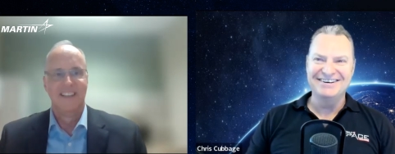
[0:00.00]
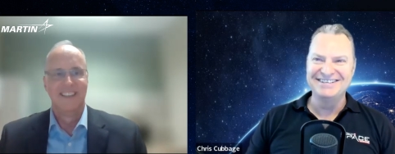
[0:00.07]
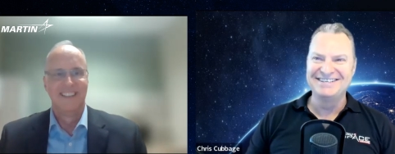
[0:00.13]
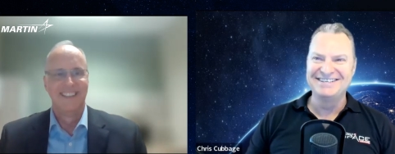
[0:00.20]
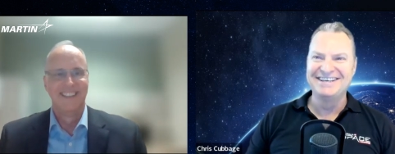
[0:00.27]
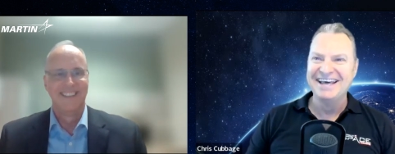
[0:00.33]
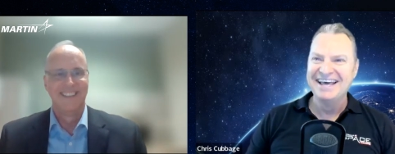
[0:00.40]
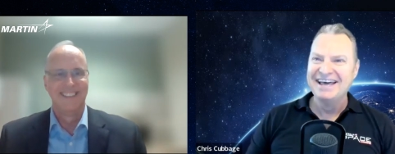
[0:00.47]

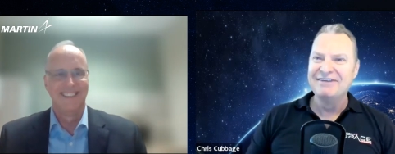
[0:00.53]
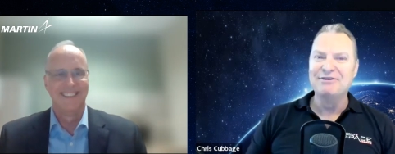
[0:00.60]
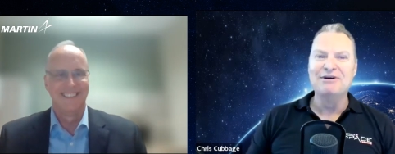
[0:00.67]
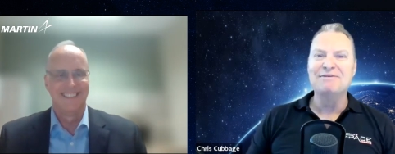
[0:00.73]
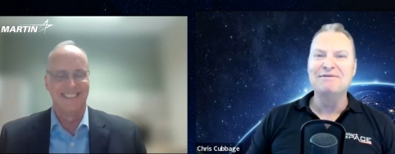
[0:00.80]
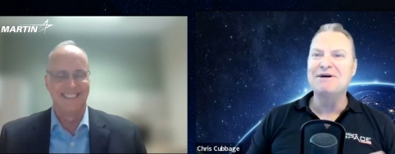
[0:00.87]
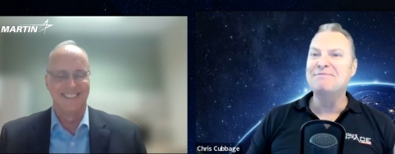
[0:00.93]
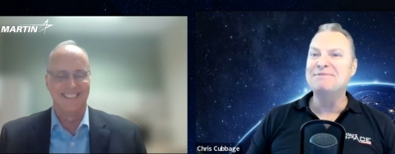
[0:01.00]
Speaker 1: nice.
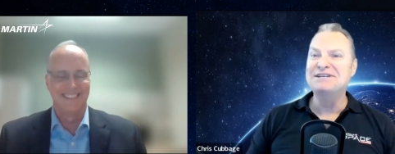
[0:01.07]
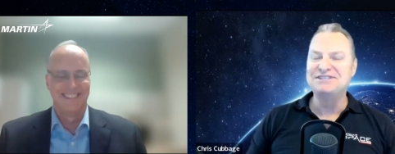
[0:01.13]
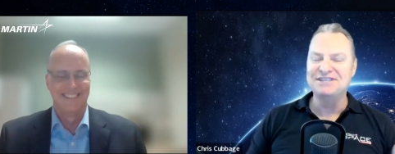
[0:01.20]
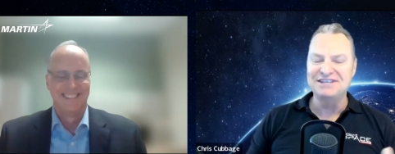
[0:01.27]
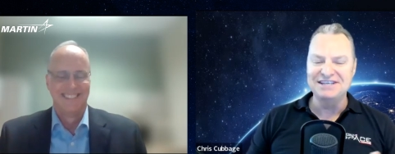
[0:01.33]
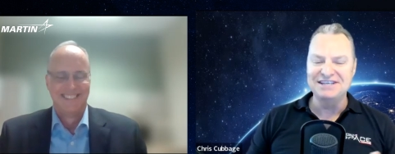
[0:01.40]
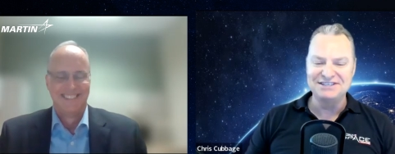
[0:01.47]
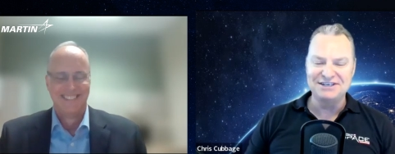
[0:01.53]
Well, I'm in
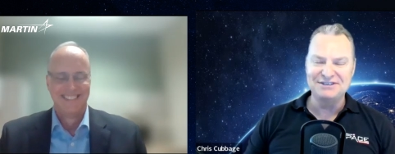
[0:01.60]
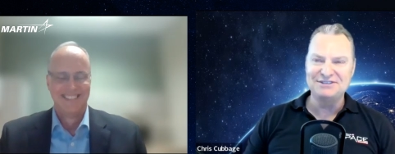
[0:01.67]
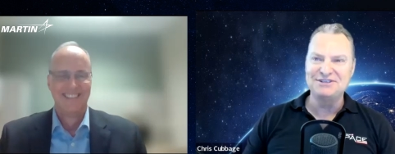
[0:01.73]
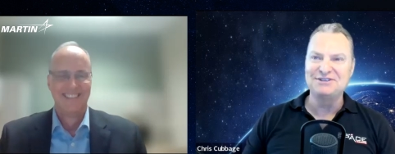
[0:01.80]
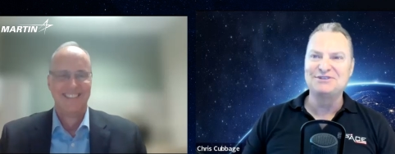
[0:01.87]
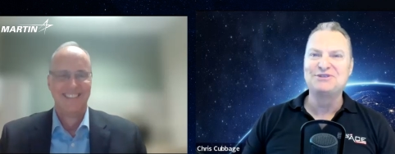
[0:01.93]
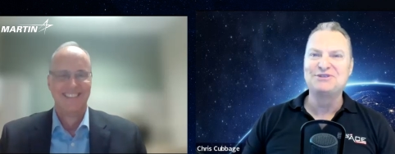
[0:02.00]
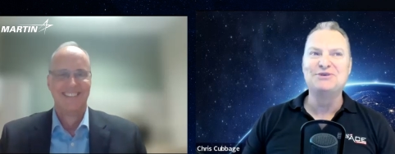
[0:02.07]
Sydney, so it's
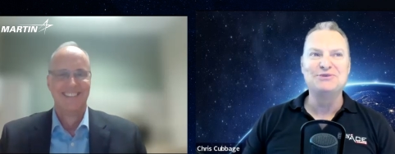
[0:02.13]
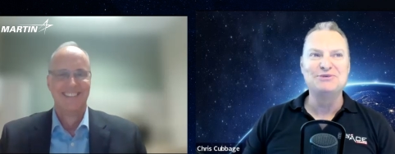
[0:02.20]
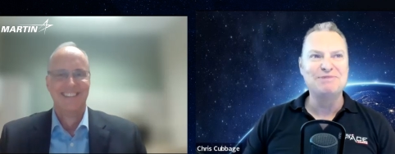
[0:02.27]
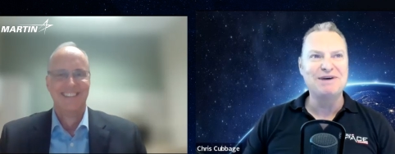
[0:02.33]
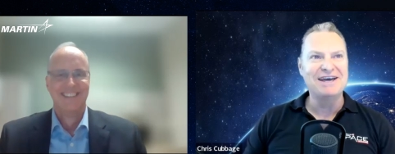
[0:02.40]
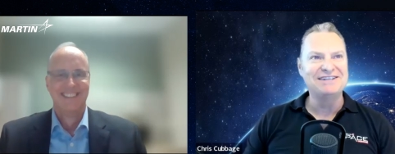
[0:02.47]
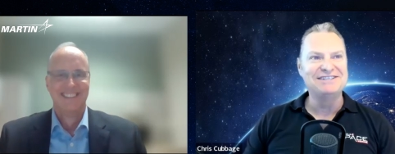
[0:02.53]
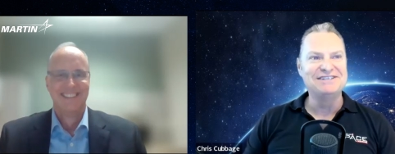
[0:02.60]
not too
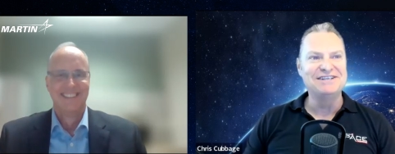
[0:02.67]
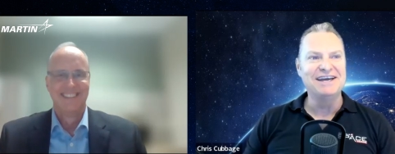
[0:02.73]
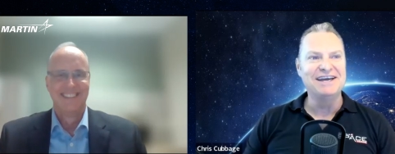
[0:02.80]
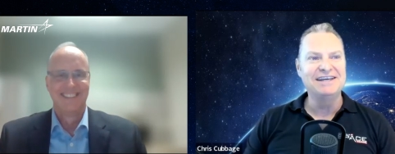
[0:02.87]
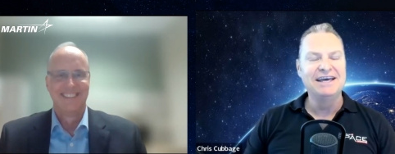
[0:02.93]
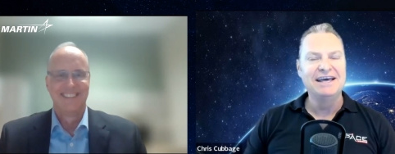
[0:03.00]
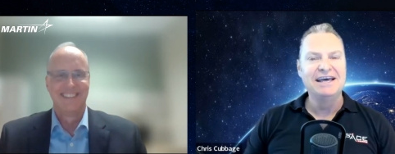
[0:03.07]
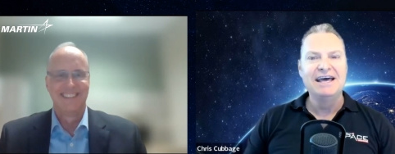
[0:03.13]
bad
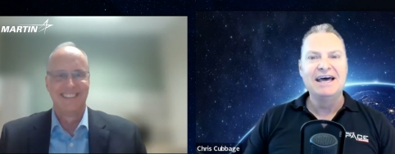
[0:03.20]
today.